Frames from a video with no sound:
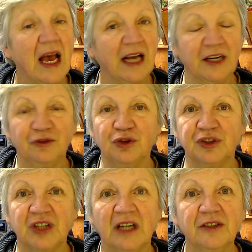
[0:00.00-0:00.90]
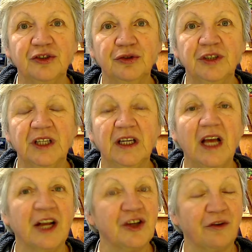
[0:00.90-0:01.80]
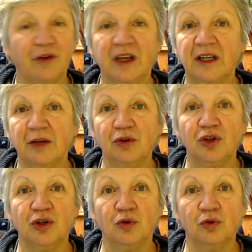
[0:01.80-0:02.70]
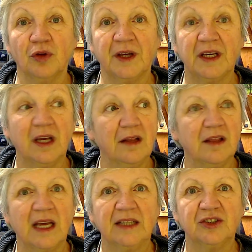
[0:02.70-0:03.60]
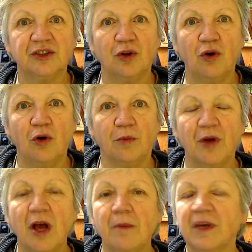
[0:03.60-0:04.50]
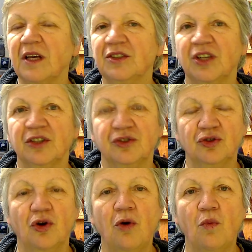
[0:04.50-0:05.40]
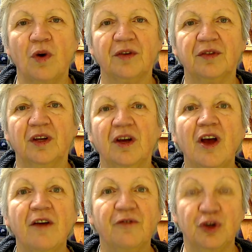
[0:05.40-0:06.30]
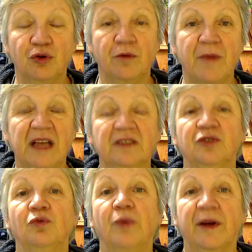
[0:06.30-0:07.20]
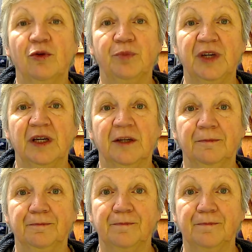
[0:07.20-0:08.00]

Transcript: And if you start doing it and you find out that you don't like it, then stop, because it is not worth it for your mental well-being.